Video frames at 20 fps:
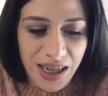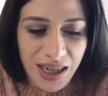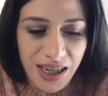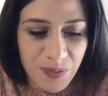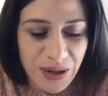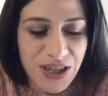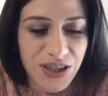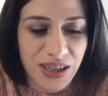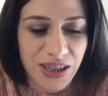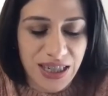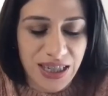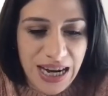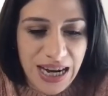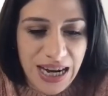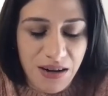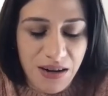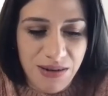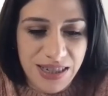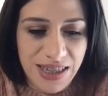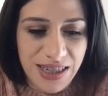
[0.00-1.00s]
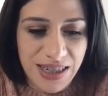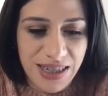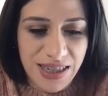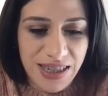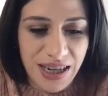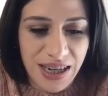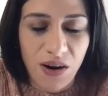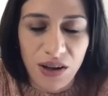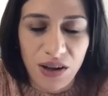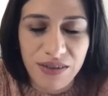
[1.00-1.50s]
especially now, is
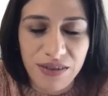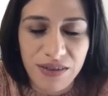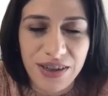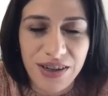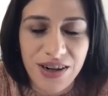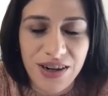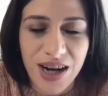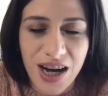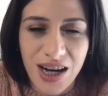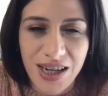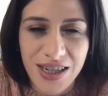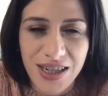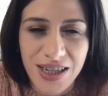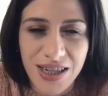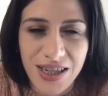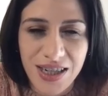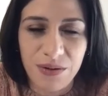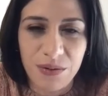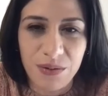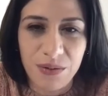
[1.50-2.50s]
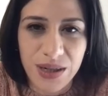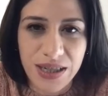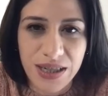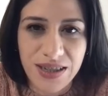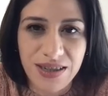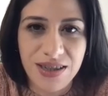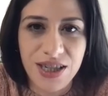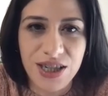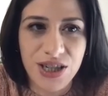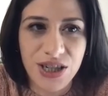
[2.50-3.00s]
that all of their content
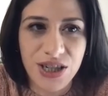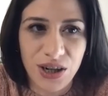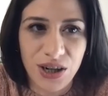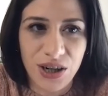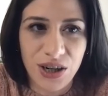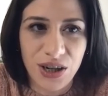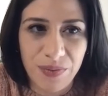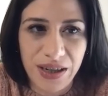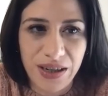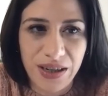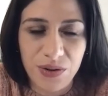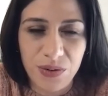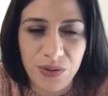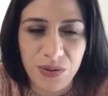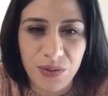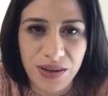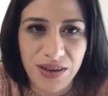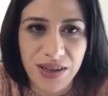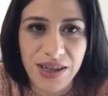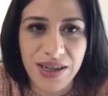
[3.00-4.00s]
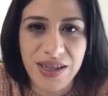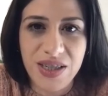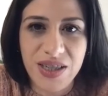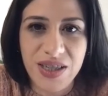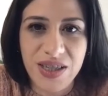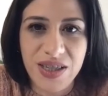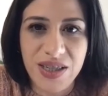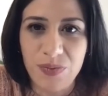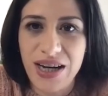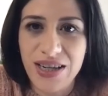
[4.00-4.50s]
was determined with the
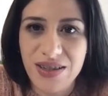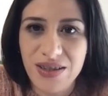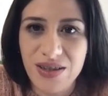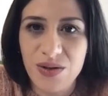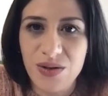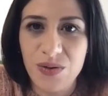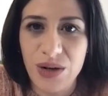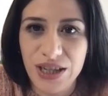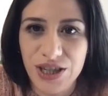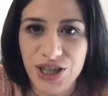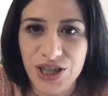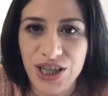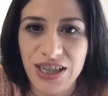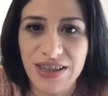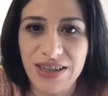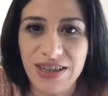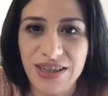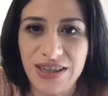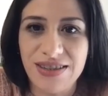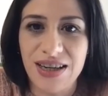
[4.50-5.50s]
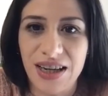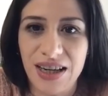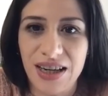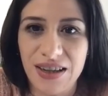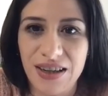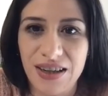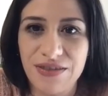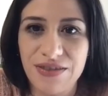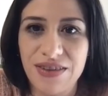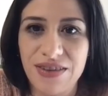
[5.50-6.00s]
expressed wishes
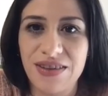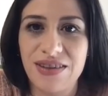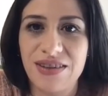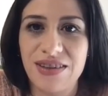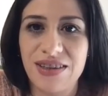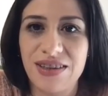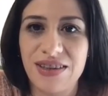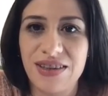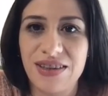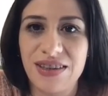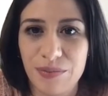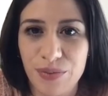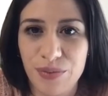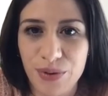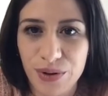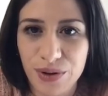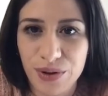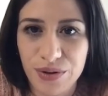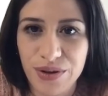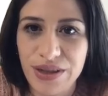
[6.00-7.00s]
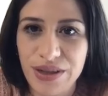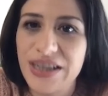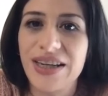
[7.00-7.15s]
of the Puerto